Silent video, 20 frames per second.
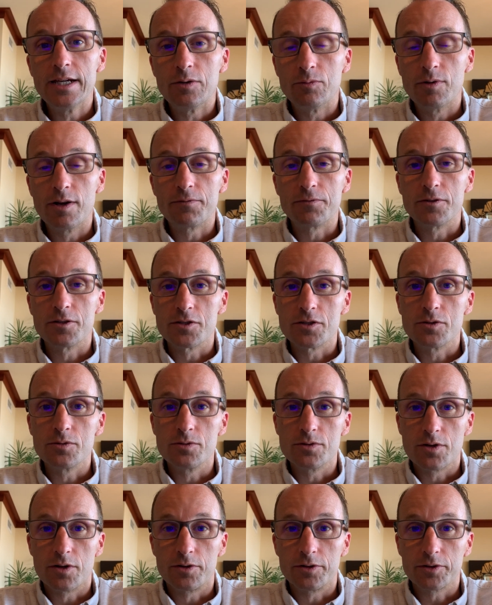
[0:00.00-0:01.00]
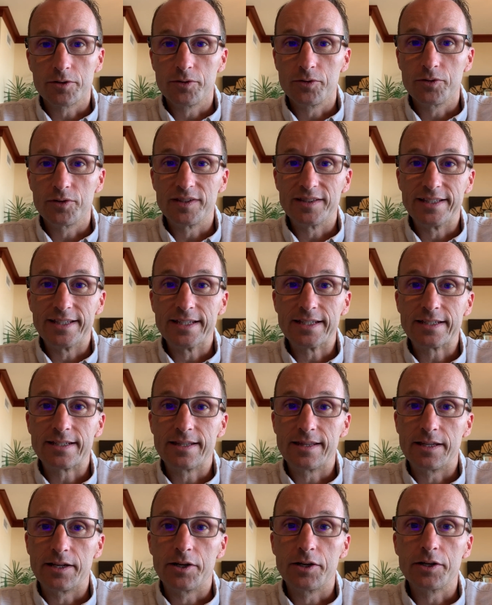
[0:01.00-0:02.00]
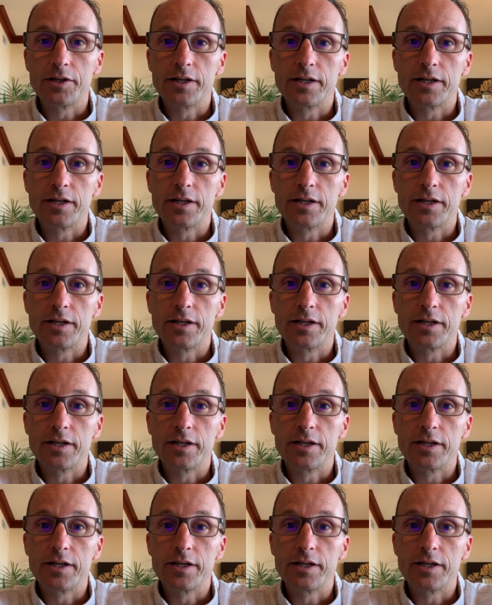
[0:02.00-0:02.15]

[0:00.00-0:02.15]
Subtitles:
reference news articles linked there